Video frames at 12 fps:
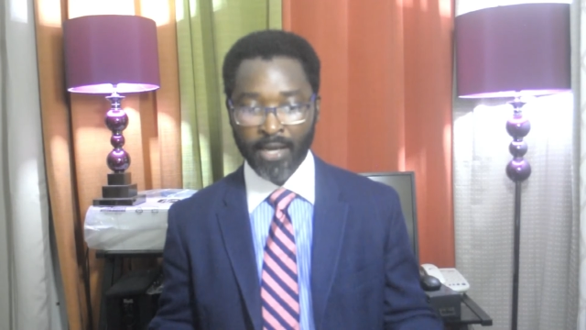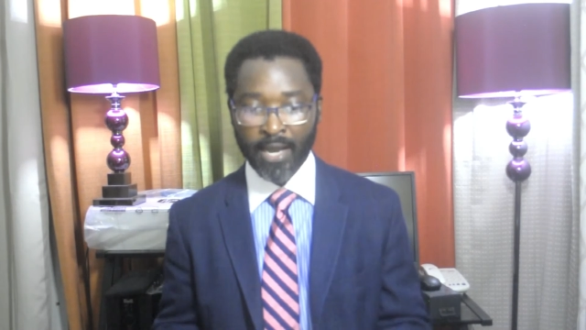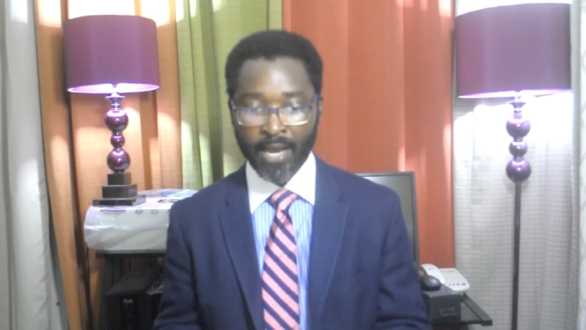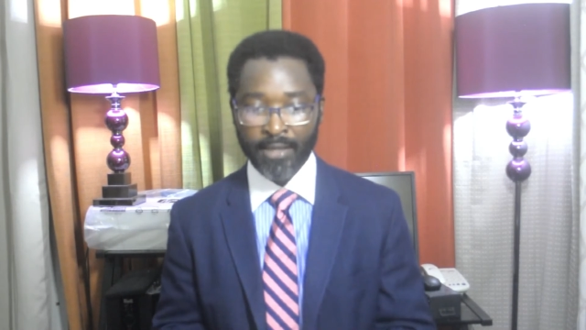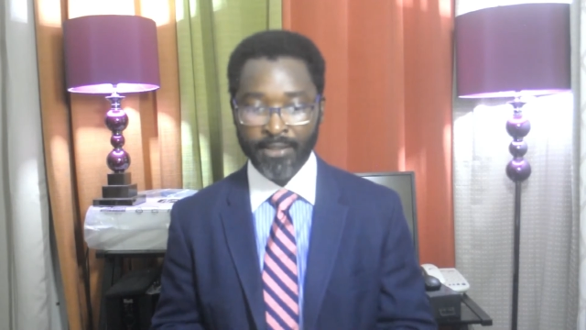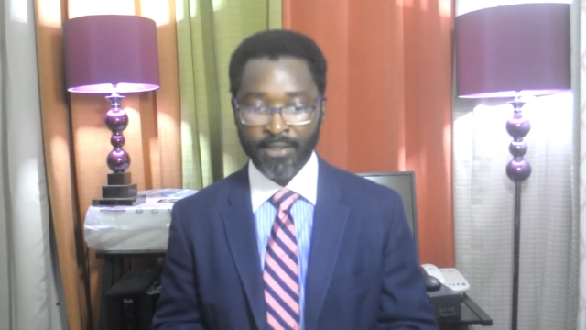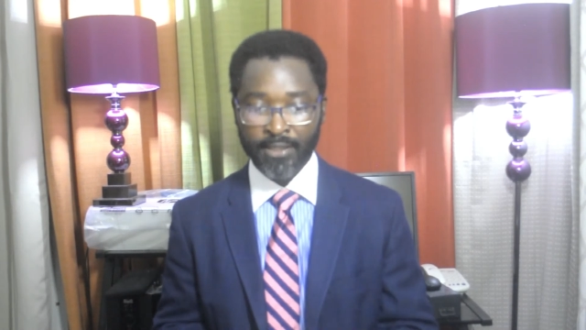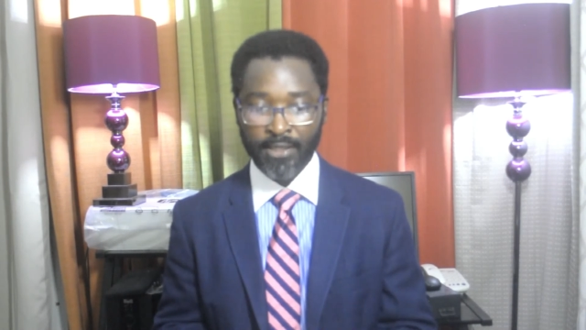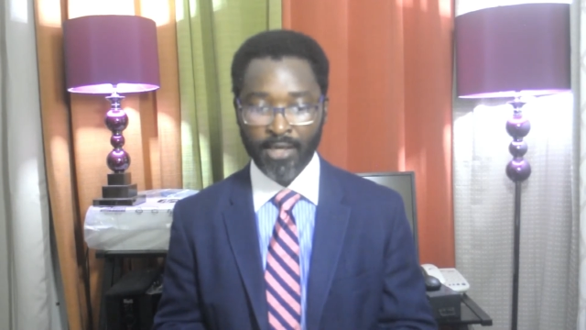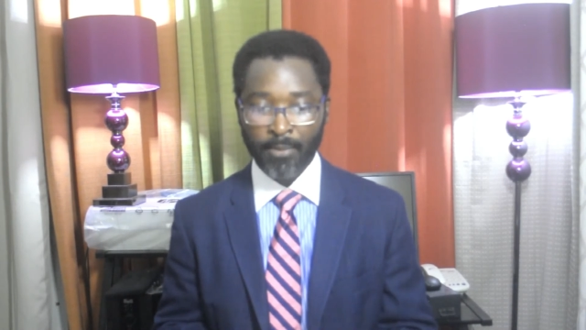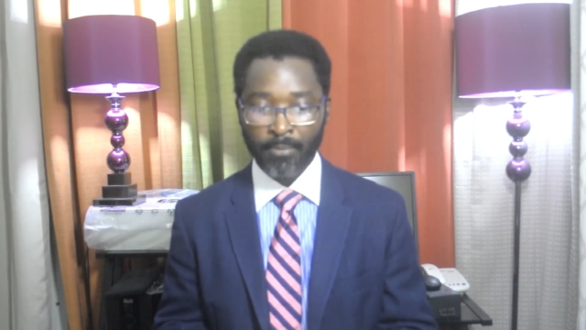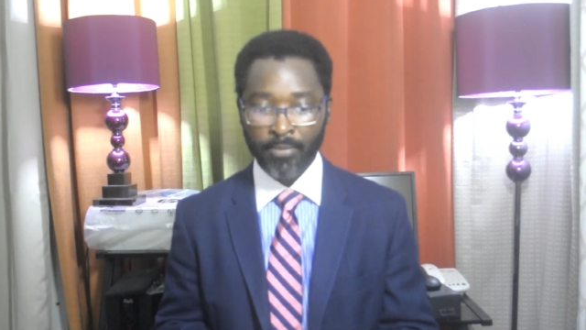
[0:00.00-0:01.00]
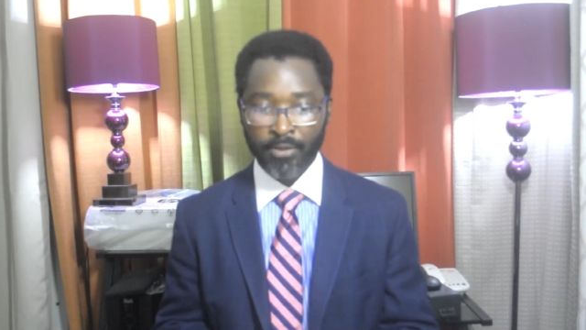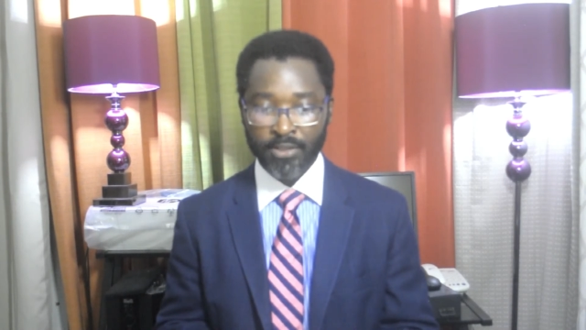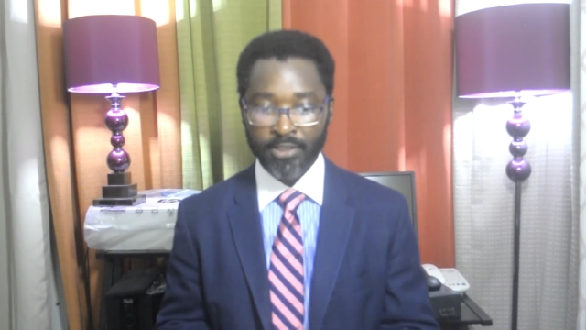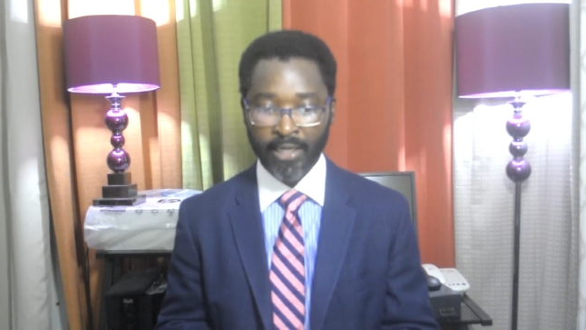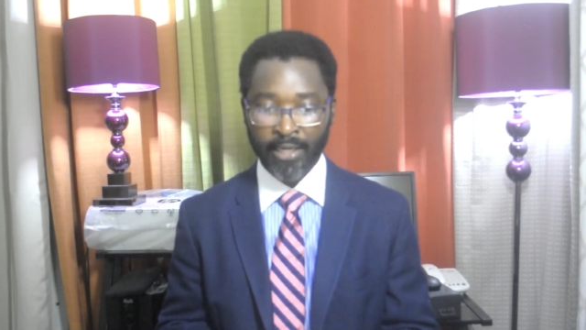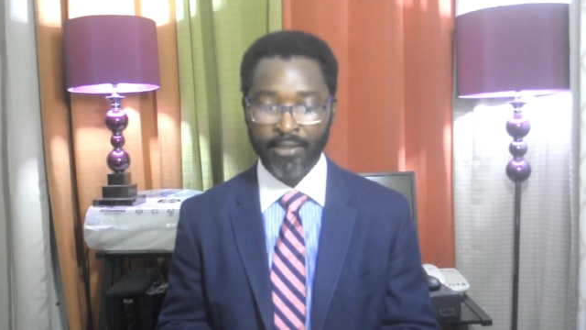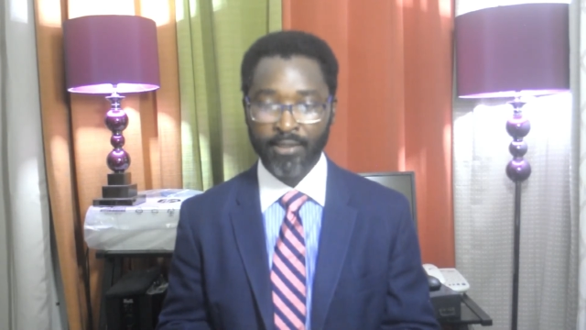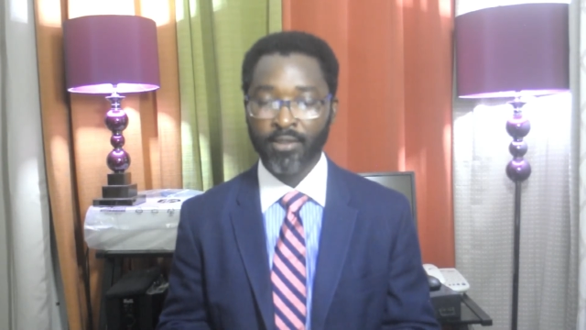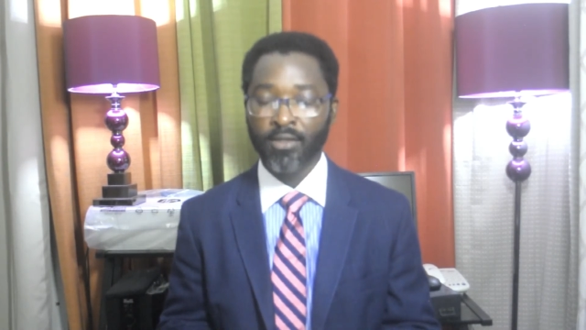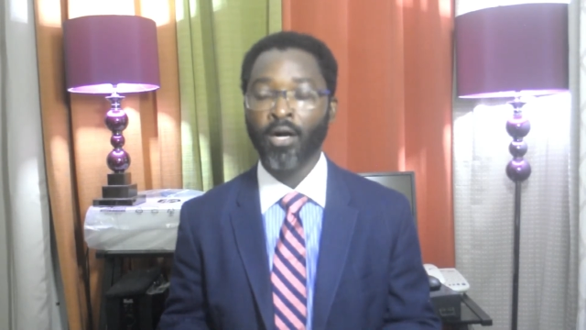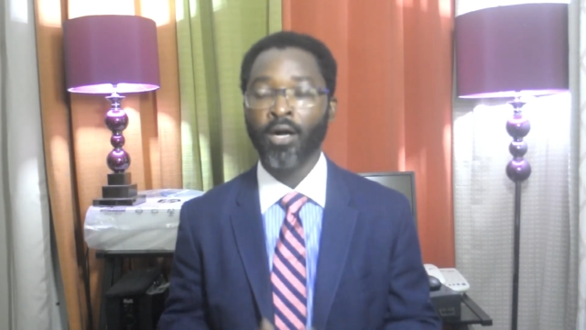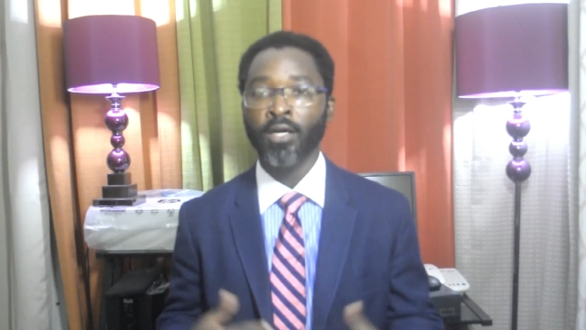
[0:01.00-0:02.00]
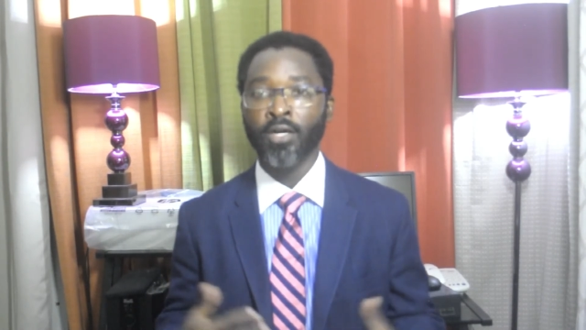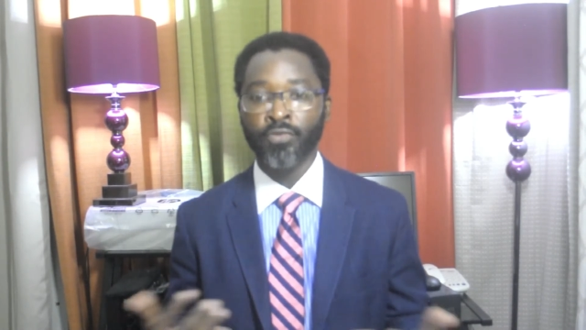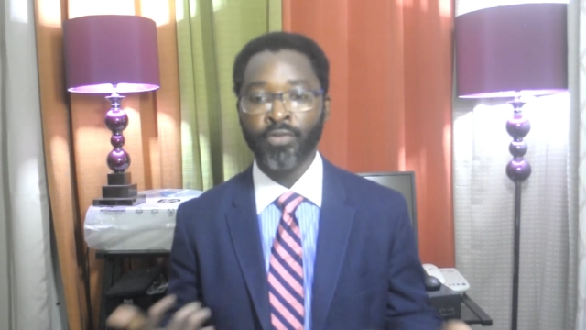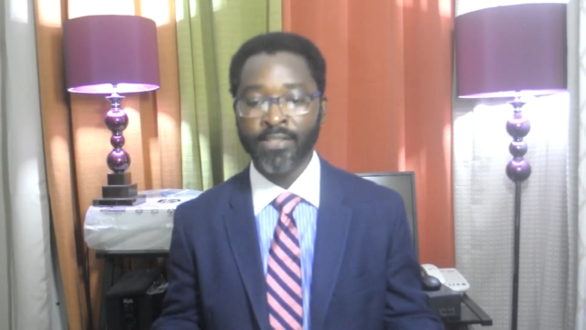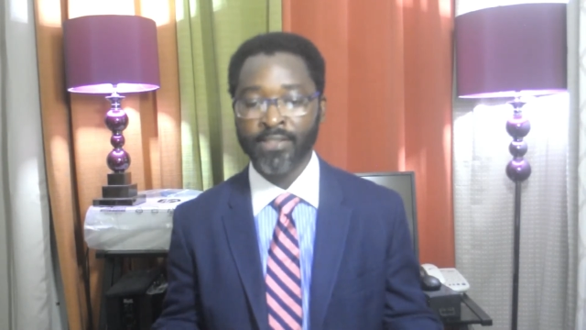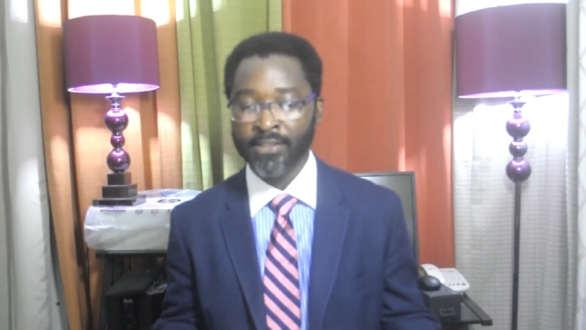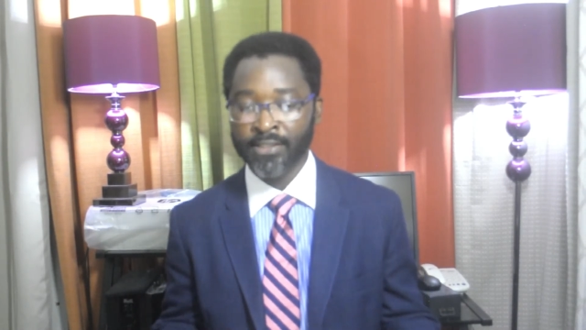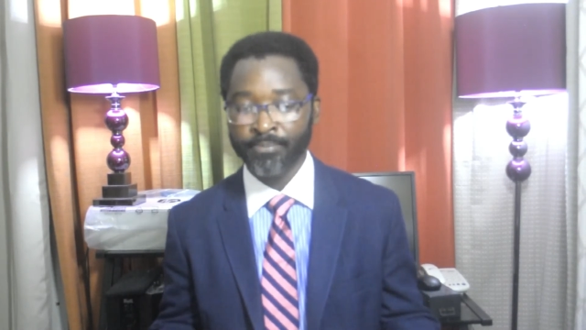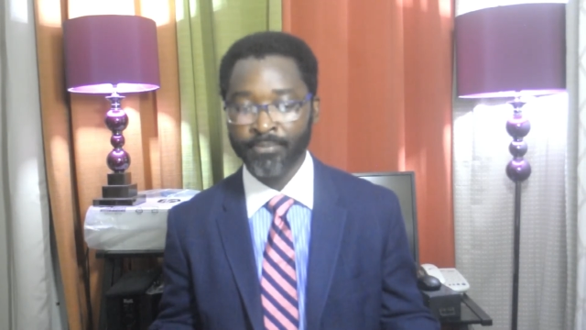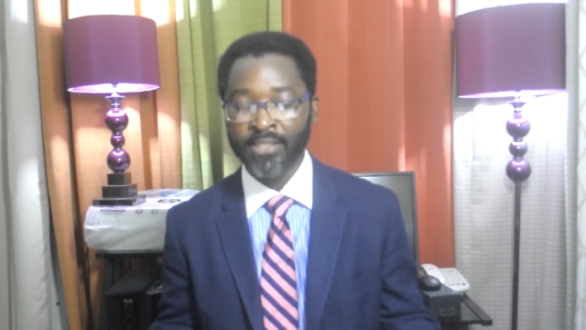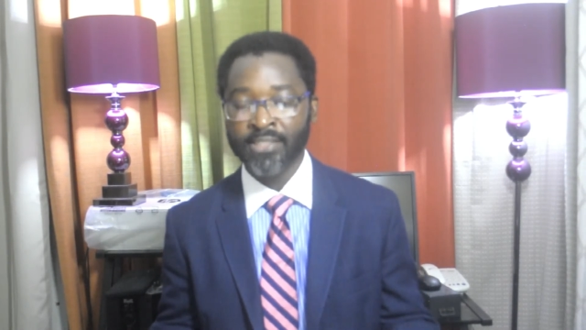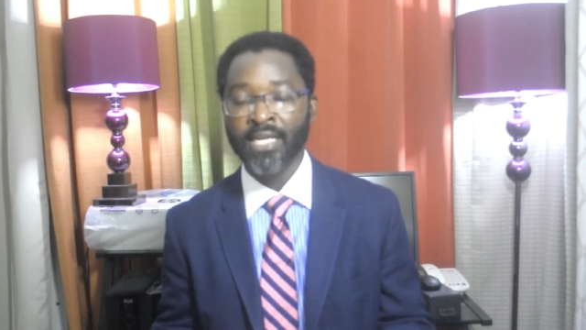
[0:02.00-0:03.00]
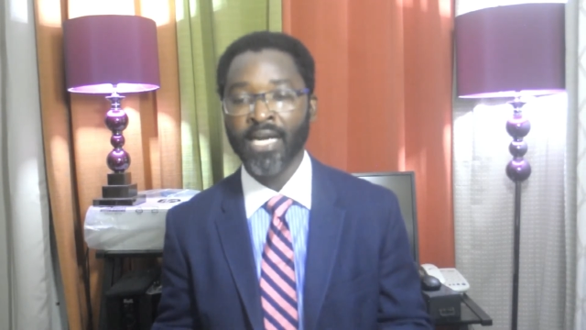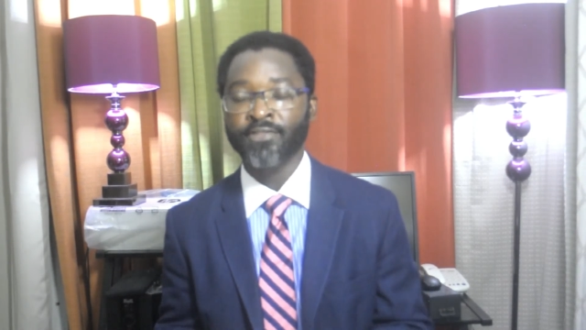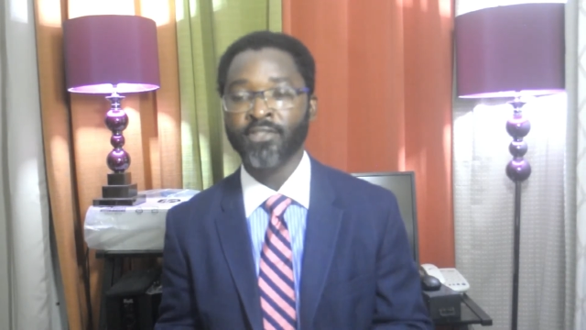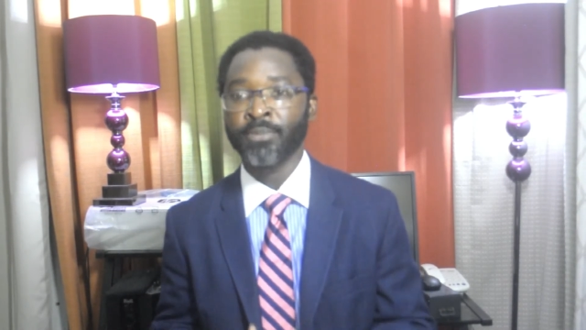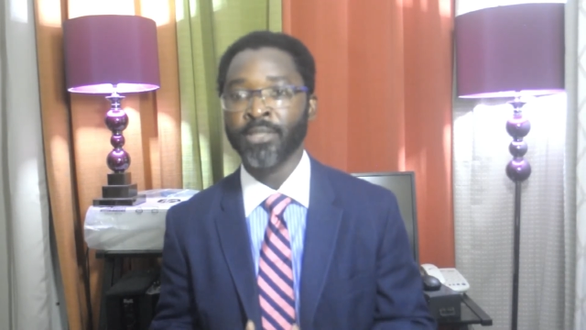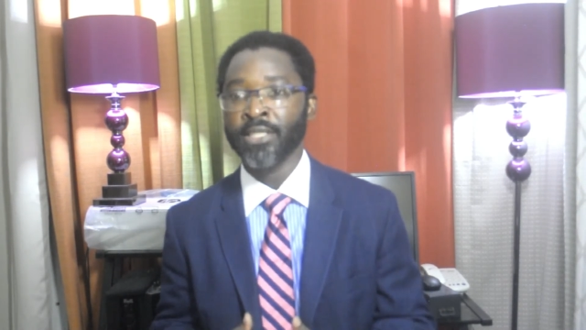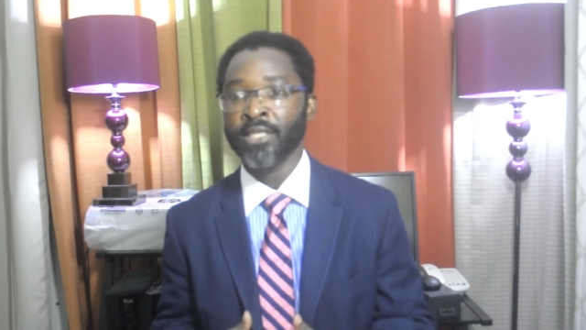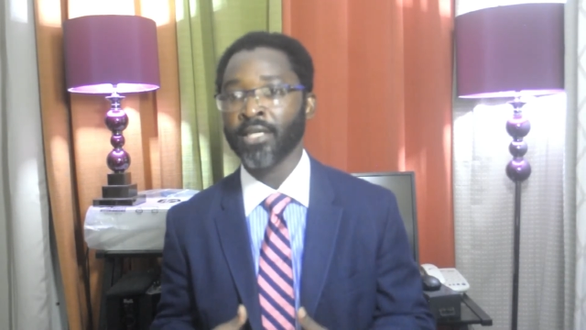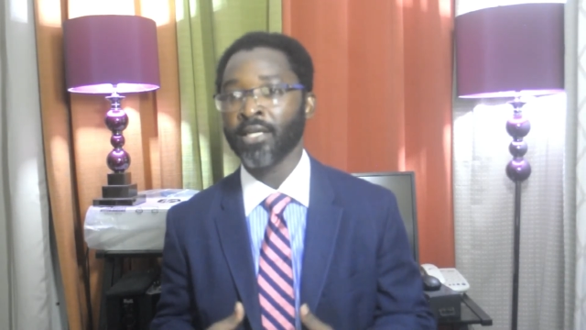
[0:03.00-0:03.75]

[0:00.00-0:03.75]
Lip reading: And number 10, call out racism. It doesn't have to be